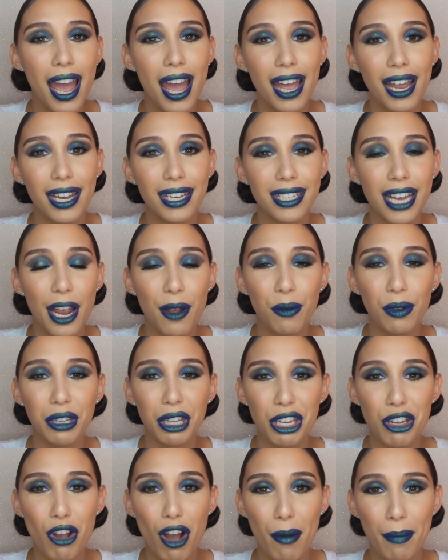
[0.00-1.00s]
and I will
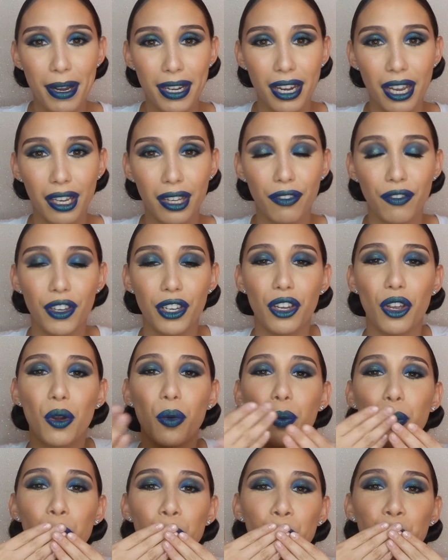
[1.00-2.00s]
see you on my next
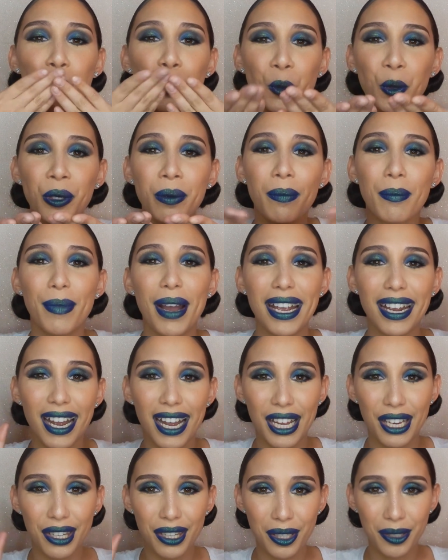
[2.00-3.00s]
video. Bye,
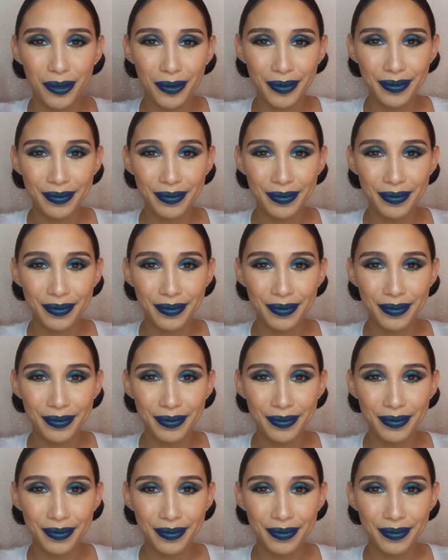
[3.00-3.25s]
guys.